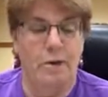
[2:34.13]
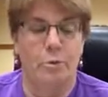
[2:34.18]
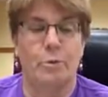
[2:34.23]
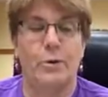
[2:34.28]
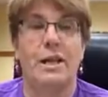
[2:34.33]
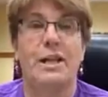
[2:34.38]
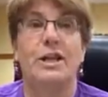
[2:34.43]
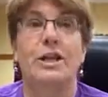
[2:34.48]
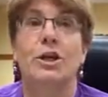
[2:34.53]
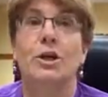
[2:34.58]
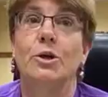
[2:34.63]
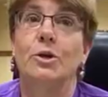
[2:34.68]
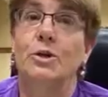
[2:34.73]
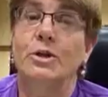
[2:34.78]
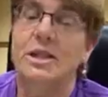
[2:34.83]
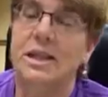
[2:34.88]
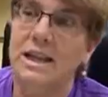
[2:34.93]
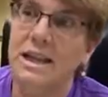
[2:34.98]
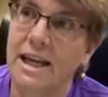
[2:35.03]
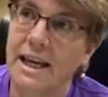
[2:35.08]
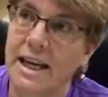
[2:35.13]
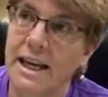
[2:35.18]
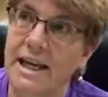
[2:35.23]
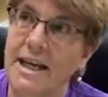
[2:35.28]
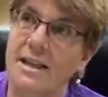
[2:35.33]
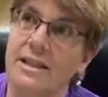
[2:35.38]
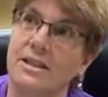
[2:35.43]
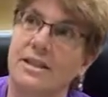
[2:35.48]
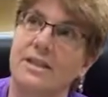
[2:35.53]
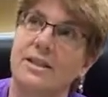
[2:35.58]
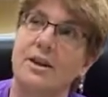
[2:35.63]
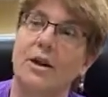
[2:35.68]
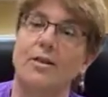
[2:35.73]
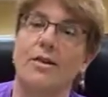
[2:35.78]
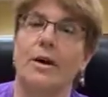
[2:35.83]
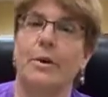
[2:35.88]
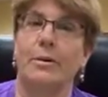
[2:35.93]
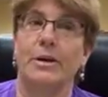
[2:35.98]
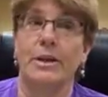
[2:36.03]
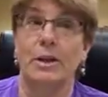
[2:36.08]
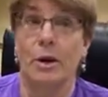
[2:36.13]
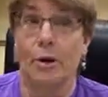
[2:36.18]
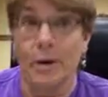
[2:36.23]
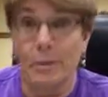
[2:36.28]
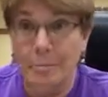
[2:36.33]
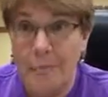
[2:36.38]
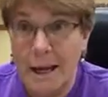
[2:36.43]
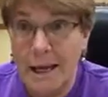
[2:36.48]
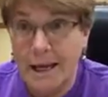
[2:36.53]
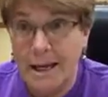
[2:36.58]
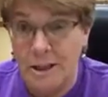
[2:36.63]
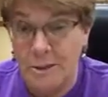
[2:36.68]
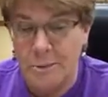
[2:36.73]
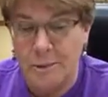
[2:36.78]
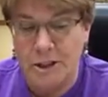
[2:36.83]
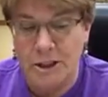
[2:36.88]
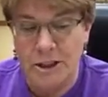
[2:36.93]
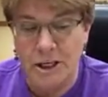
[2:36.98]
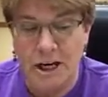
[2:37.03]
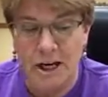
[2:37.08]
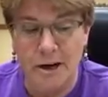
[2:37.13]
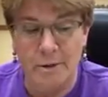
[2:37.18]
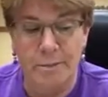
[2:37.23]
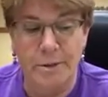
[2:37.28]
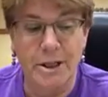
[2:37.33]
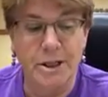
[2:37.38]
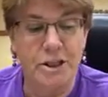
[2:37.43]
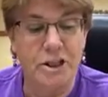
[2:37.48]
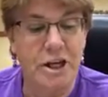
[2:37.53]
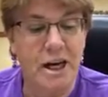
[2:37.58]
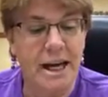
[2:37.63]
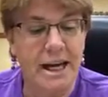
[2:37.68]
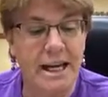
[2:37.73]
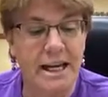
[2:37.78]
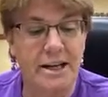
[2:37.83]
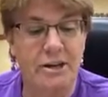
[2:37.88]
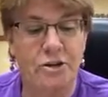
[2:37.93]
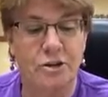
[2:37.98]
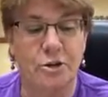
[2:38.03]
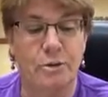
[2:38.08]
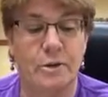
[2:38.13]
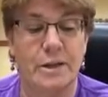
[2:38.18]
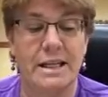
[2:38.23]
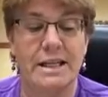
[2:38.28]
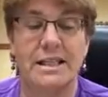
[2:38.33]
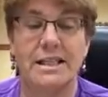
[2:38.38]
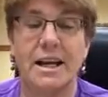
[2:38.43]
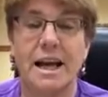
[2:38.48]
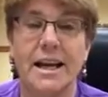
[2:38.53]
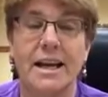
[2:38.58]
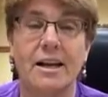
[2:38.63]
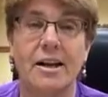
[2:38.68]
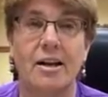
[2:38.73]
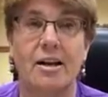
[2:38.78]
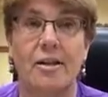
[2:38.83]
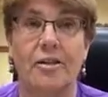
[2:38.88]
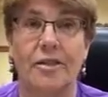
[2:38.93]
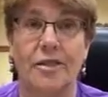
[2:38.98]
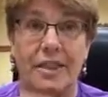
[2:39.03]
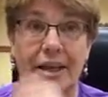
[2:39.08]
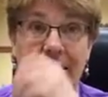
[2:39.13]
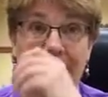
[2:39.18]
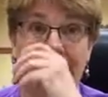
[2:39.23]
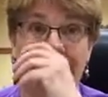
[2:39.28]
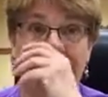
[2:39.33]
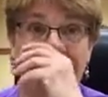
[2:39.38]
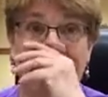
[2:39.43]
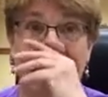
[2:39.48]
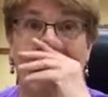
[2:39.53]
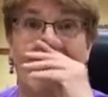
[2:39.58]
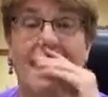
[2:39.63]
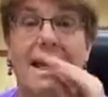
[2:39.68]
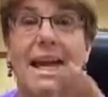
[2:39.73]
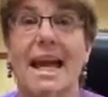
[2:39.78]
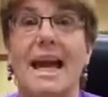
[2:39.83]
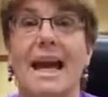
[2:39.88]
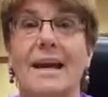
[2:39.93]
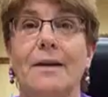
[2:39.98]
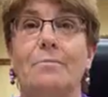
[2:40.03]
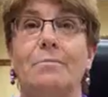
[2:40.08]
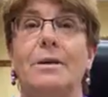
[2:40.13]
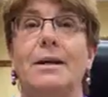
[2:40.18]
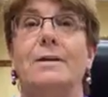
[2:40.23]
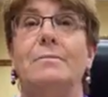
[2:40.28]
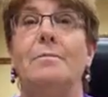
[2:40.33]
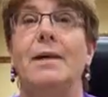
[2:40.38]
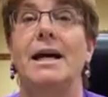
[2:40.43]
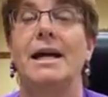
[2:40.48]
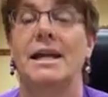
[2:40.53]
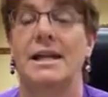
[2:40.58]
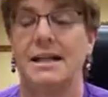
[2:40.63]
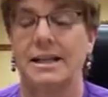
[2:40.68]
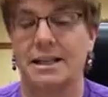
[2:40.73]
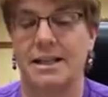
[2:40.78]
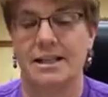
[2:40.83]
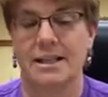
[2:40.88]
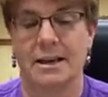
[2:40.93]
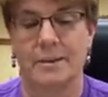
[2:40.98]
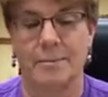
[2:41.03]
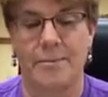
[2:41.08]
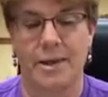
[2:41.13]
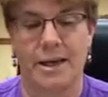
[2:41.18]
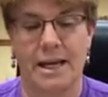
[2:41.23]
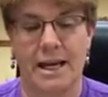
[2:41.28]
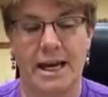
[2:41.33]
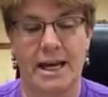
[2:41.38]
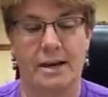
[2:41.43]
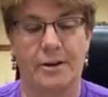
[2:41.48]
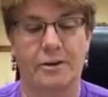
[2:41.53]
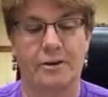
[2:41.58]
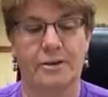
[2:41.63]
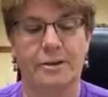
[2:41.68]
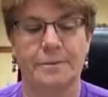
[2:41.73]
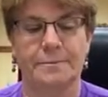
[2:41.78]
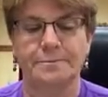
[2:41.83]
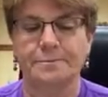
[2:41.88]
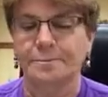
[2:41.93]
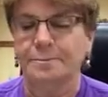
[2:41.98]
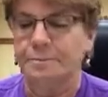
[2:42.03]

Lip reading: reuse things so that we don't make as much garbage, and to recycle things that can be made into something else.